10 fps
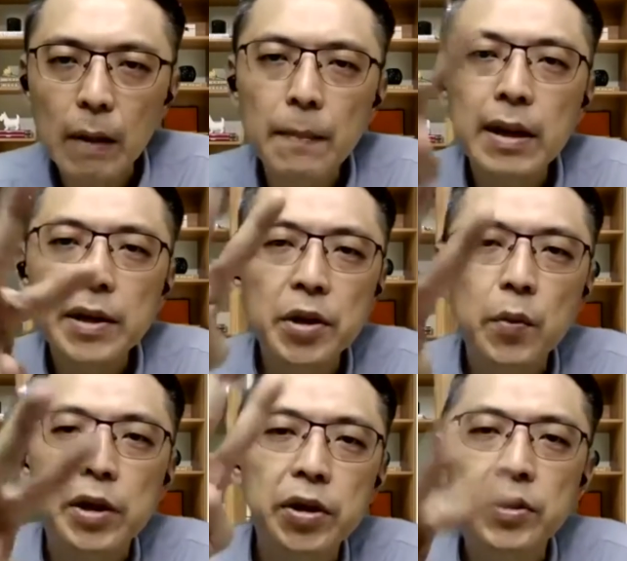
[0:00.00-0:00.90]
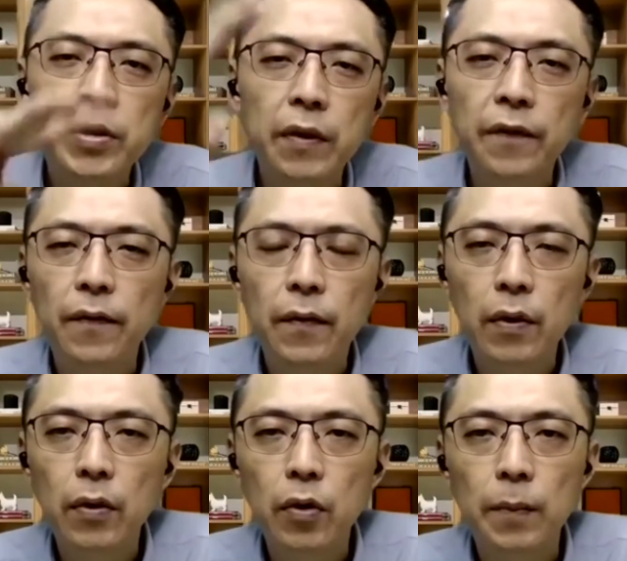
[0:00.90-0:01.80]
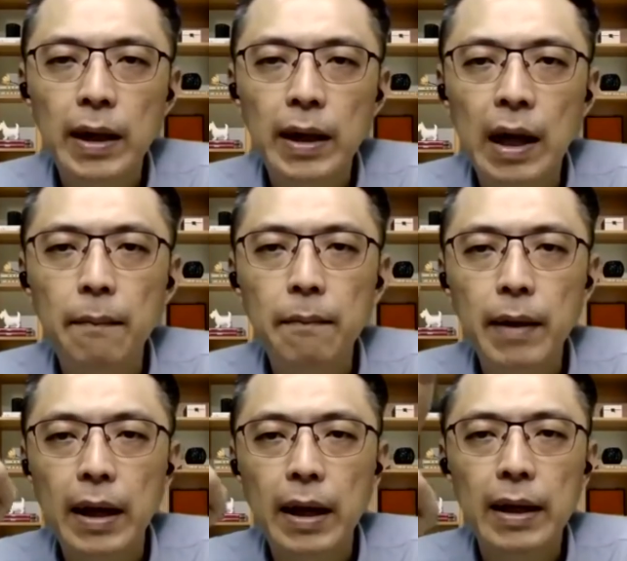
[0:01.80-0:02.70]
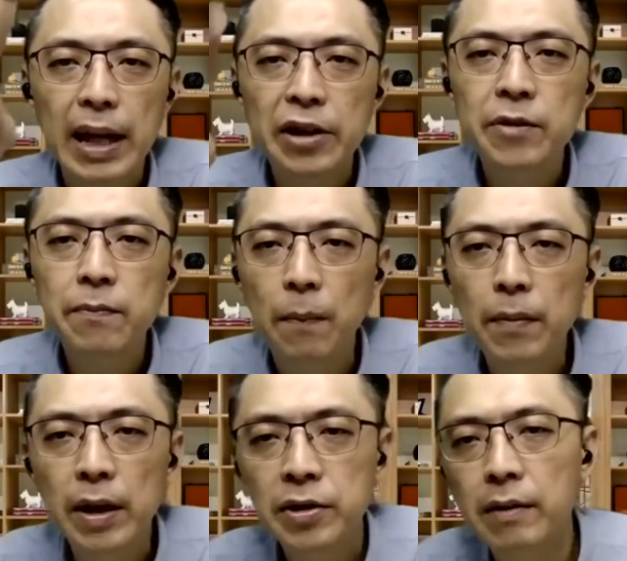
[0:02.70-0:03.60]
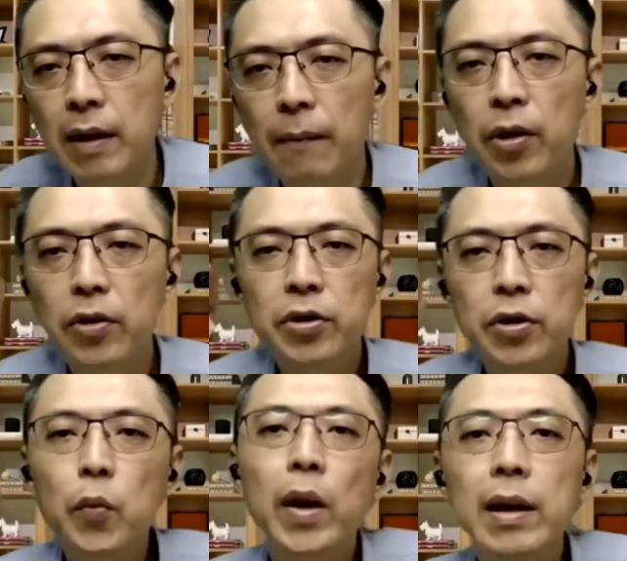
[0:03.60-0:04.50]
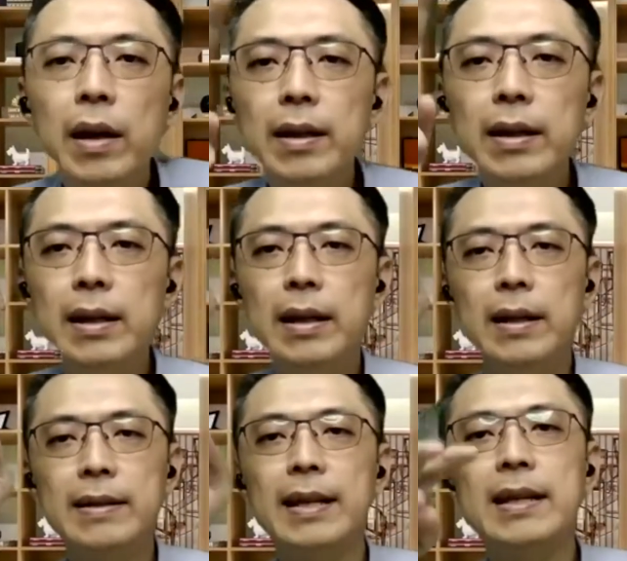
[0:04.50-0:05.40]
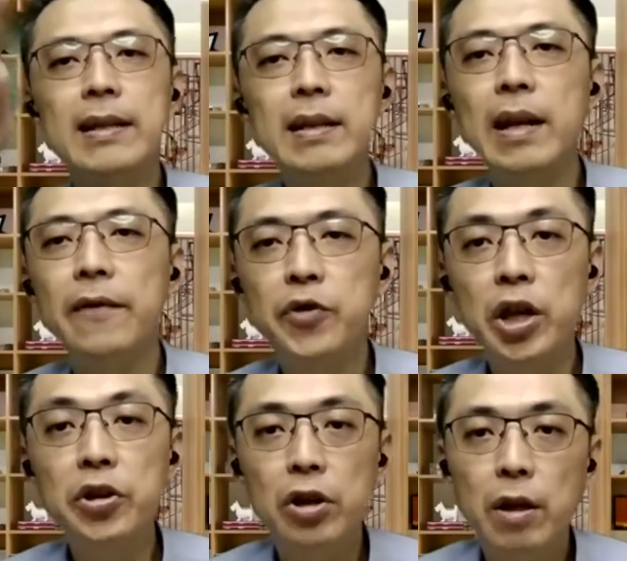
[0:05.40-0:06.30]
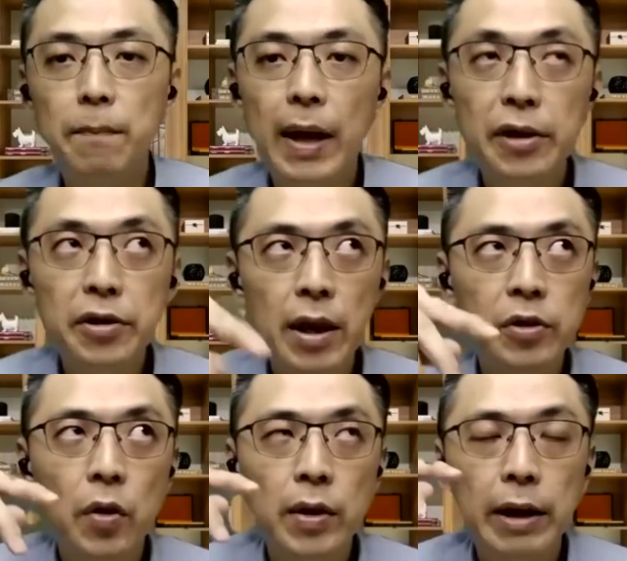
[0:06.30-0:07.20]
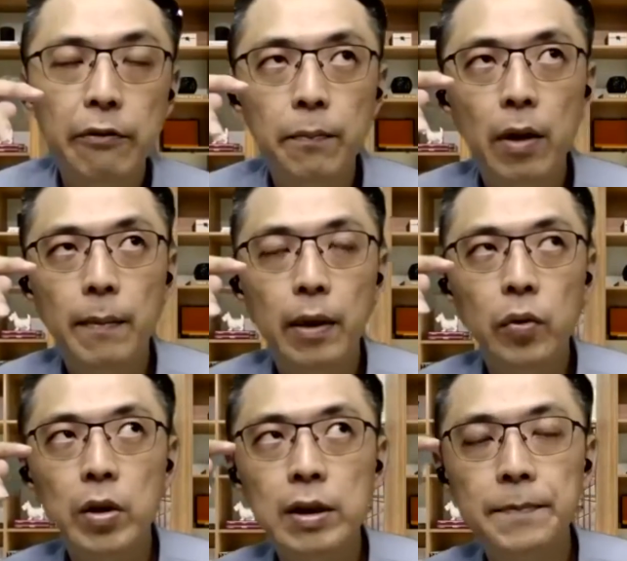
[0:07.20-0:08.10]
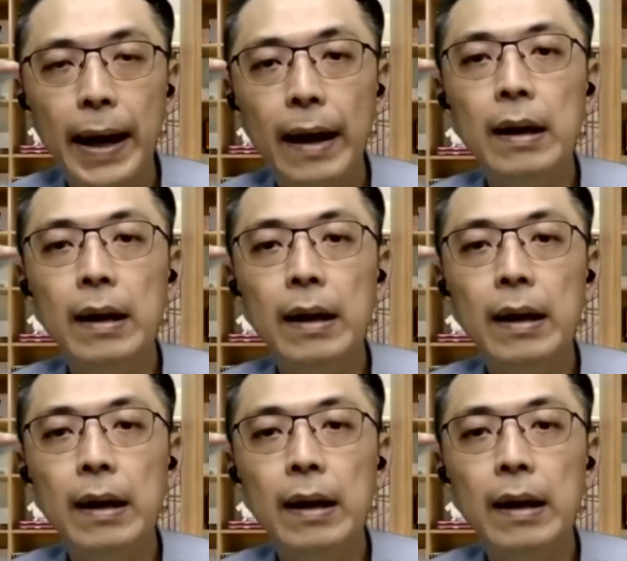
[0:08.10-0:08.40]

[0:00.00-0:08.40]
Malaysia will actually shift to become an aging population. I'm not sure whether the statistics have changed or not, but actually I saw that report about 2 years back.